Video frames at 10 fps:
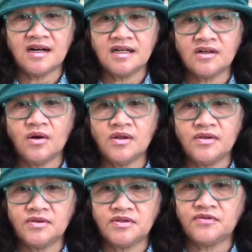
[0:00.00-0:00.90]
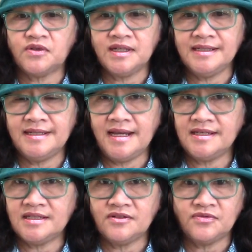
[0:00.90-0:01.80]
ark all those forty
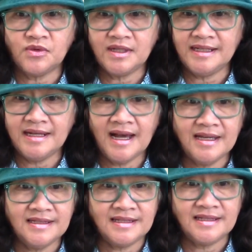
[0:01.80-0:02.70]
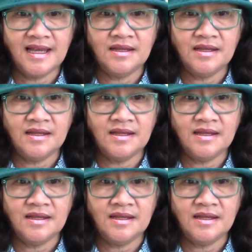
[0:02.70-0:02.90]
days and forty nights